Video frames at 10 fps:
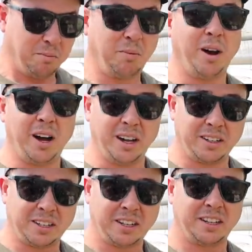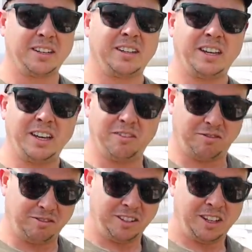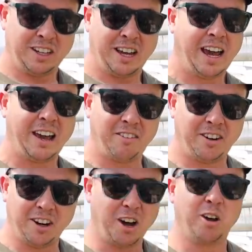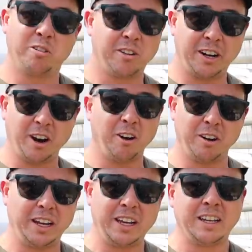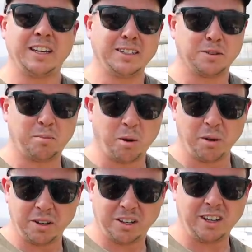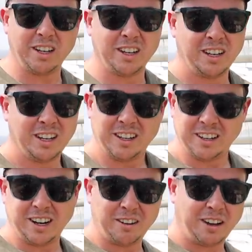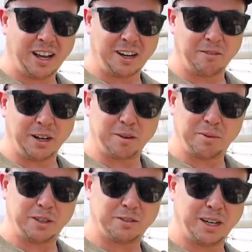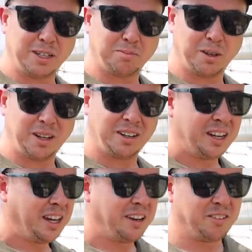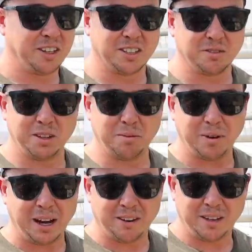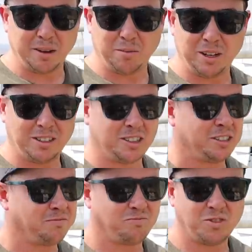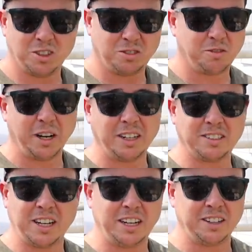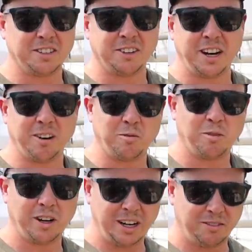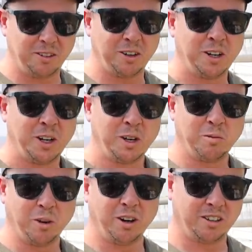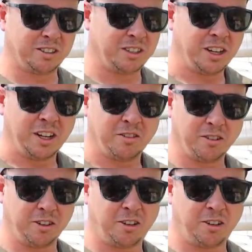But if having okra early is important to you, then I would highly recommend transplanting. If it doesn't really matter that much, just direct seed it in the ground. Whatever works for